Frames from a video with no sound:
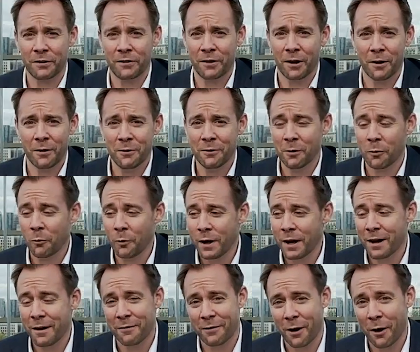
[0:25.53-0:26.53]
so that we
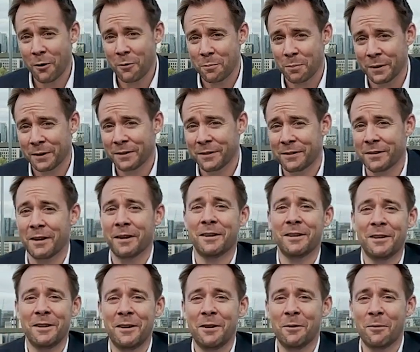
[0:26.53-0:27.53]
have opened a
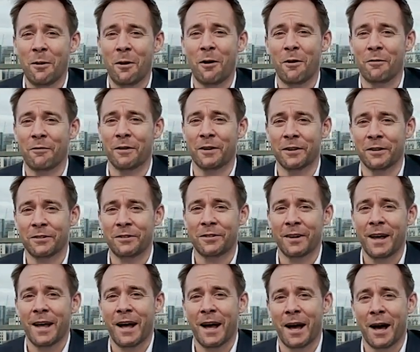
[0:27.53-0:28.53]
new office.
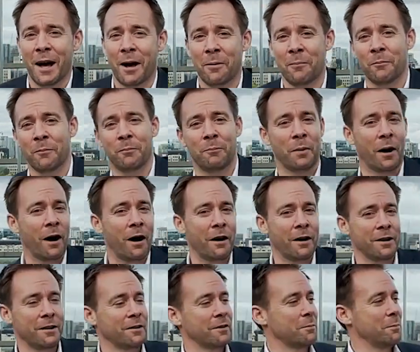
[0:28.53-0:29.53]
Uh,
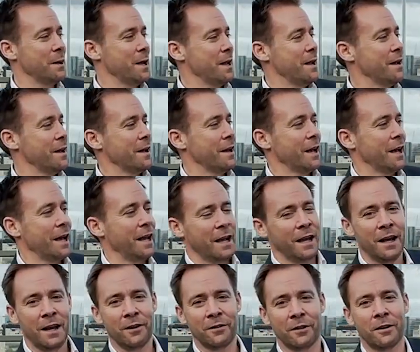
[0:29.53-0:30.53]
behind me
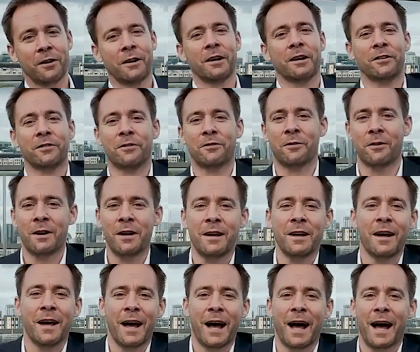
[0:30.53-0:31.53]
is our history
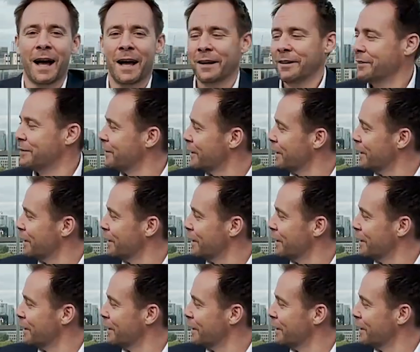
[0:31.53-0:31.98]
and